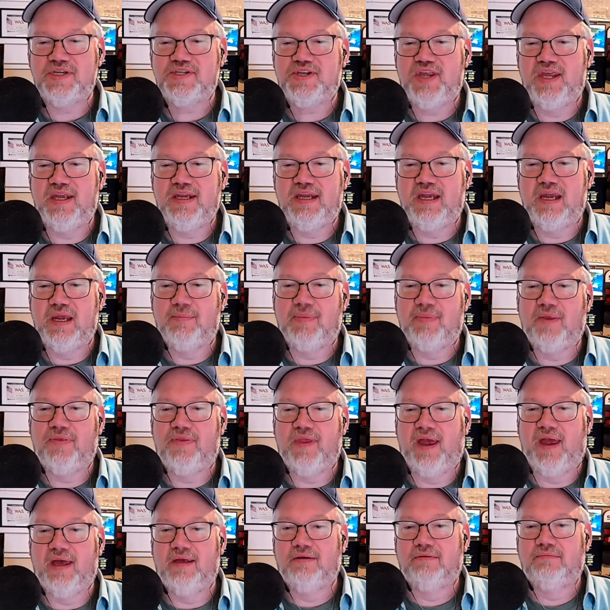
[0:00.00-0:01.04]
thinking about
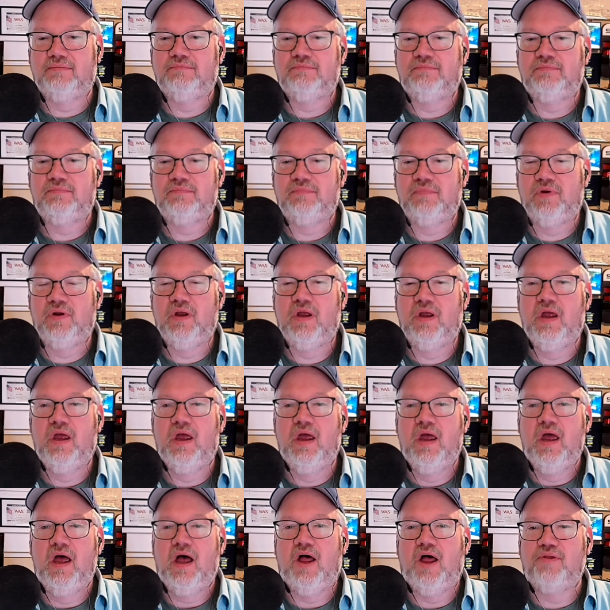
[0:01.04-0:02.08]
that,
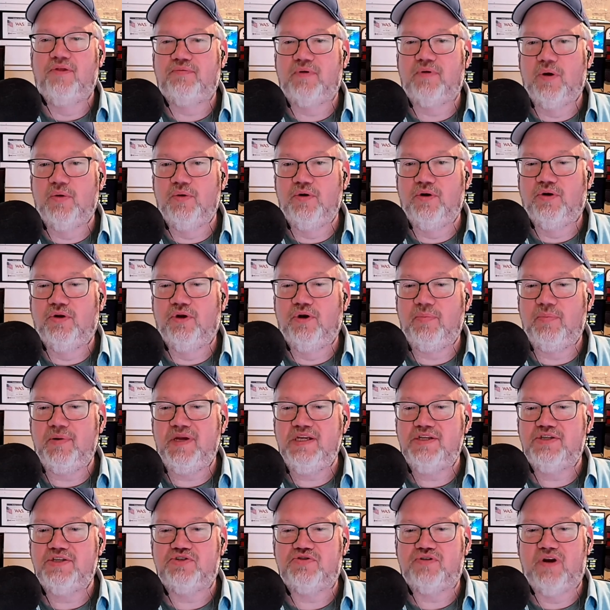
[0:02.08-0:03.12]
I'll throw in a little
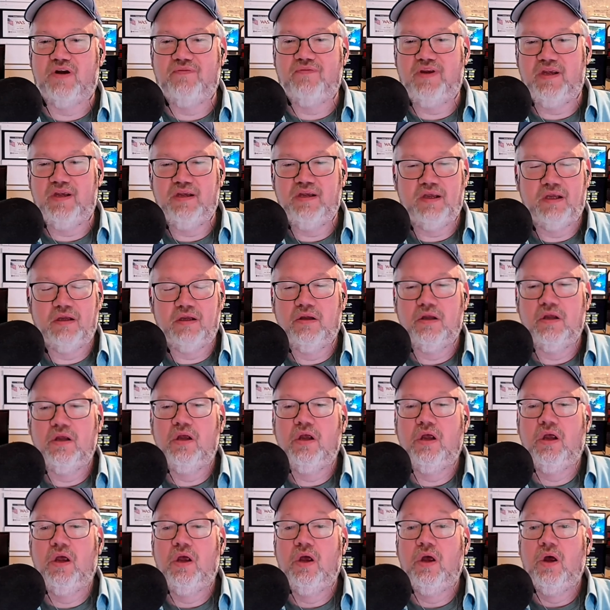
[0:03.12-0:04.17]
piece of trivia.
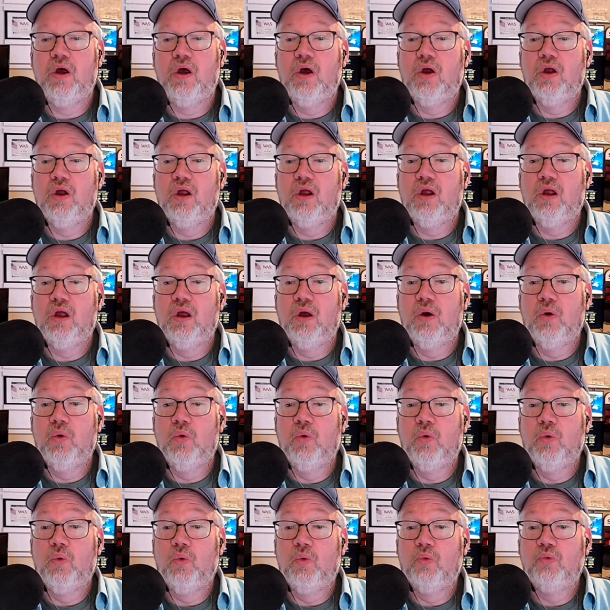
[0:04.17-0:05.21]

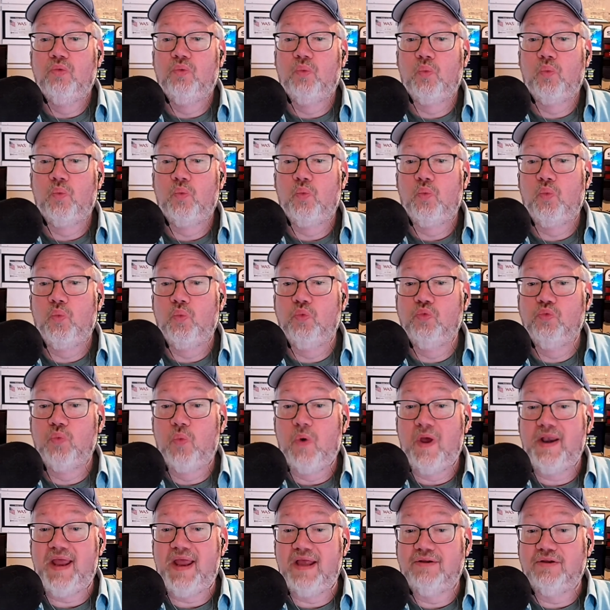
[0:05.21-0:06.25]
Okay.
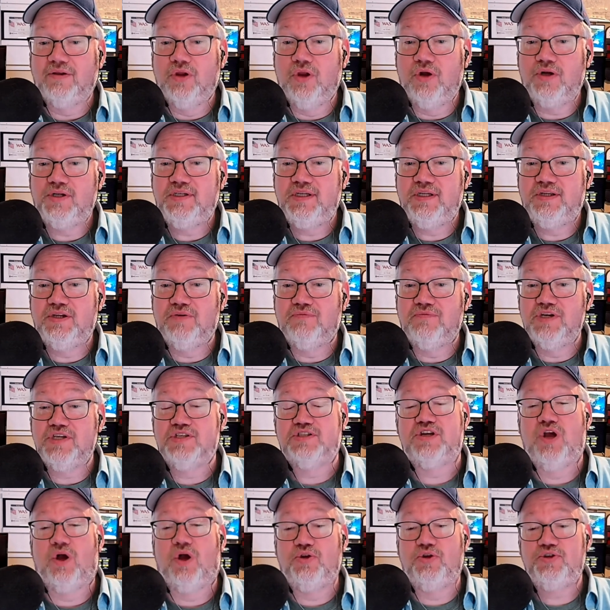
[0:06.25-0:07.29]
When I looked at the
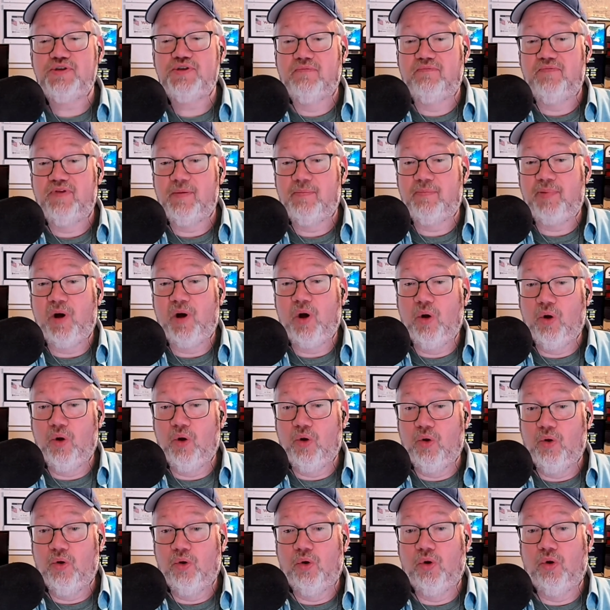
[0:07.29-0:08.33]
results of the
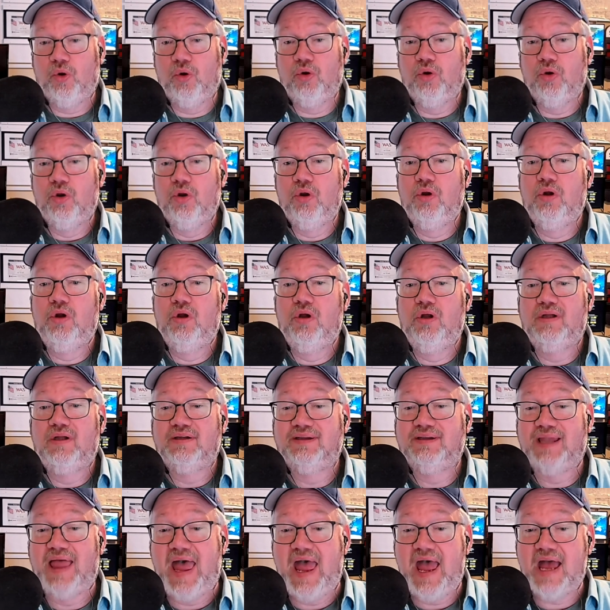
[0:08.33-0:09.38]
poll
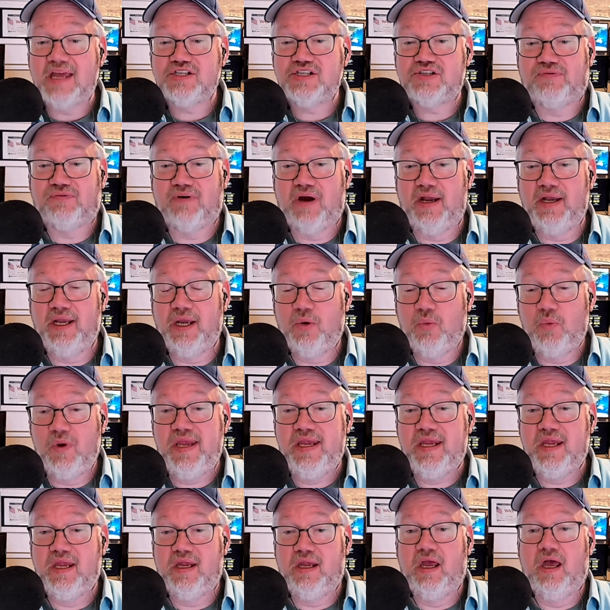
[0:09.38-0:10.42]
last Friday, a
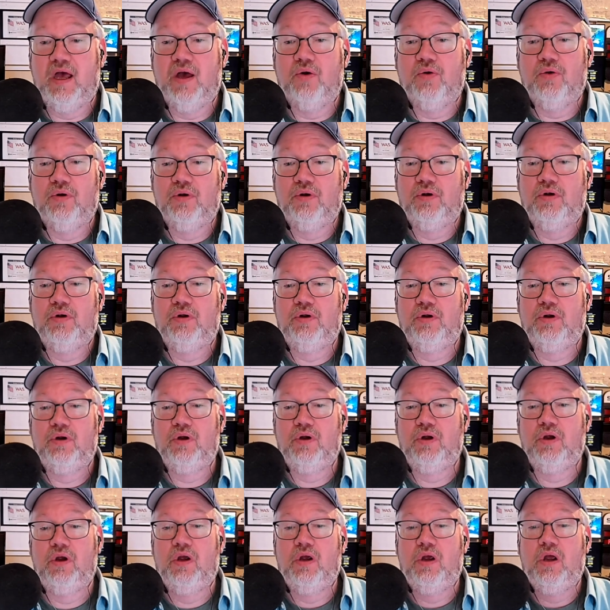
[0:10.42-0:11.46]
week ago,
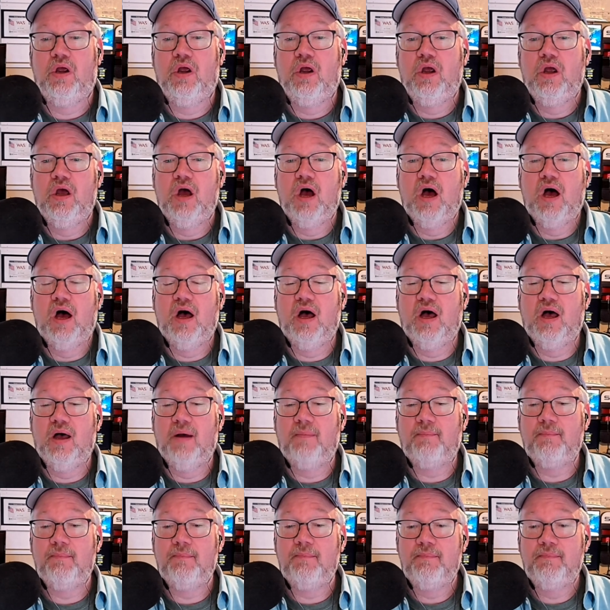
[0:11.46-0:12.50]

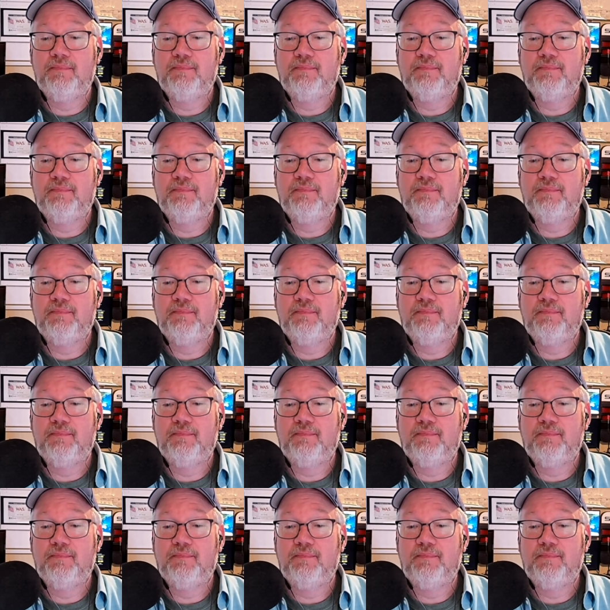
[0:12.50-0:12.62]
um,